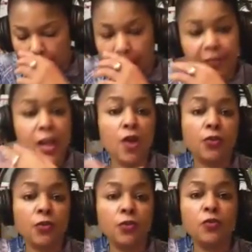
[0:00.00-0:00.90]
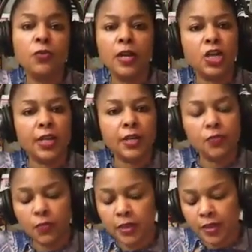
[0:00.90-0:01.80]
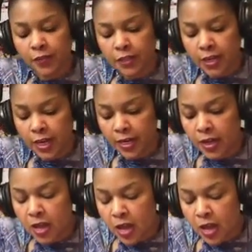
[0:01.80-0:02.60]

I have a health group that I check in with every day.